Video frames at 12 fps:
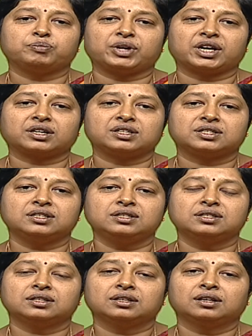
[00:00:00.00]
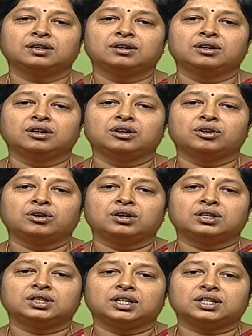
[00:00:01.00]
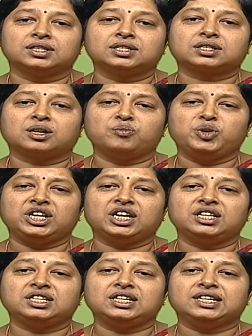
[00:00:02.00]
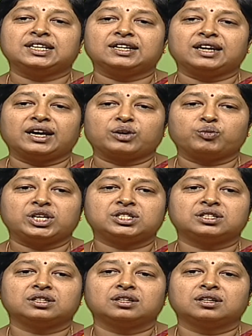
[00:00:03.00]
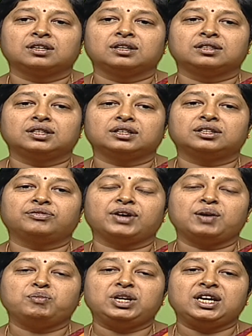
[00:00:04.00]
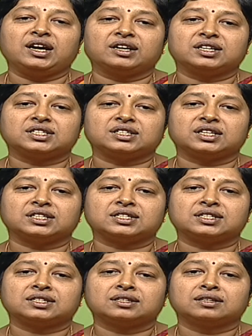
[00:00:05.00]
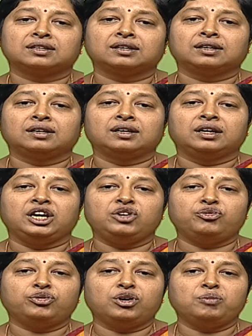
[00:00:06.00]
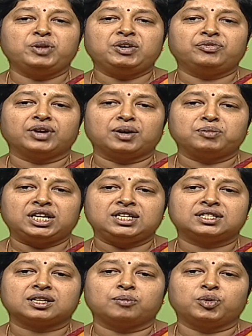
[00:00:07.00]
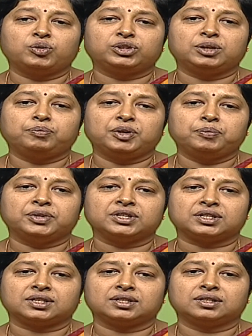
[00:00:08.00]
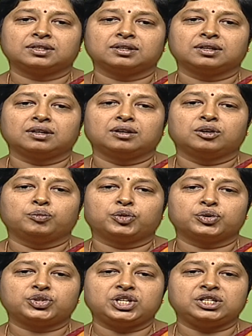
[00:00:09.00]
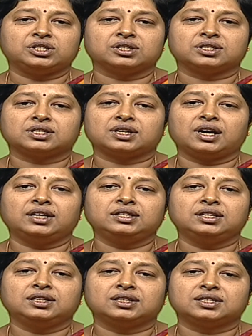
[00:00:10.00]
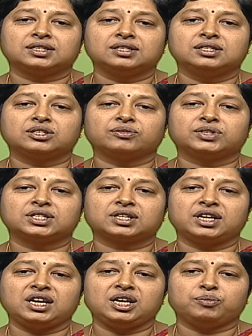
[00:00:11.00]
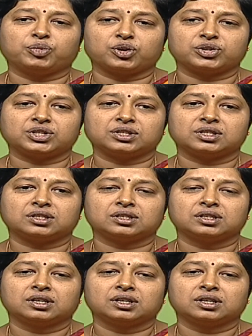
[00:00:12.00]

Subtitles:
practices, that is, communicating in a language that the family understands, informing families about the purpose, procedures and the results of the screening process,